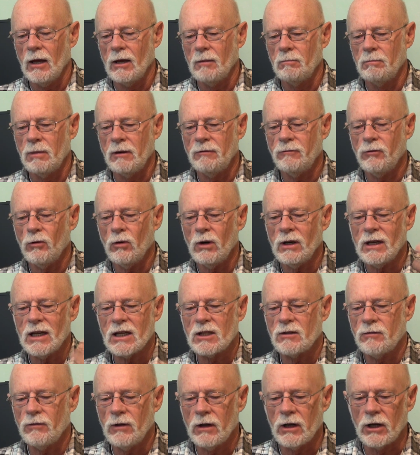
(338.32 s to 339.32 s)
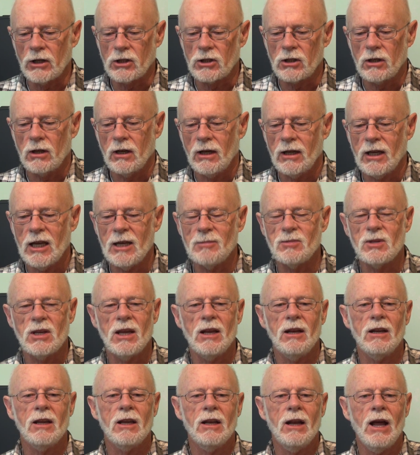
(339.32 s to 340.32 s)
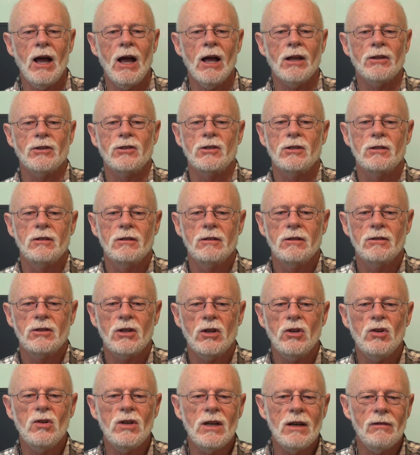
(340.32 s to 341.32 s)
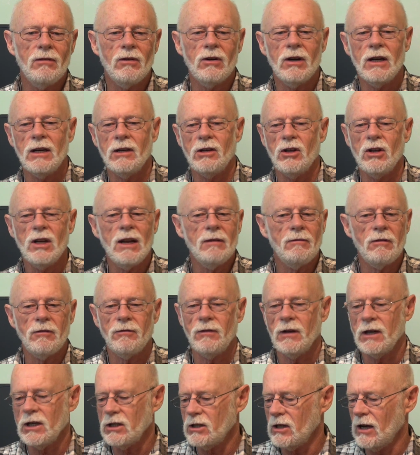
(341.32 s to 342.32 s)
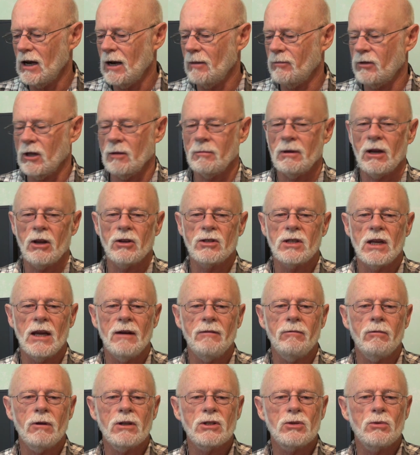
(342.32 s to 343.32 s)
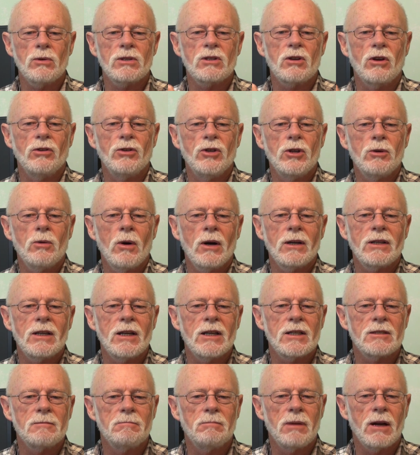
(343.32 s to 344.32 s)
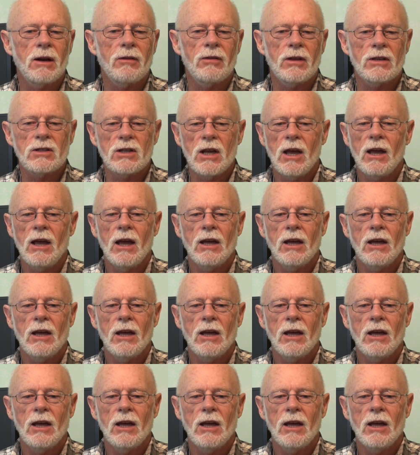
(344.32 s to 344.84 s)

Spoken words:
before it gets finished, it keeps getting enhanced. So you never finish the damn thing because everyone's always got new ideas and better things.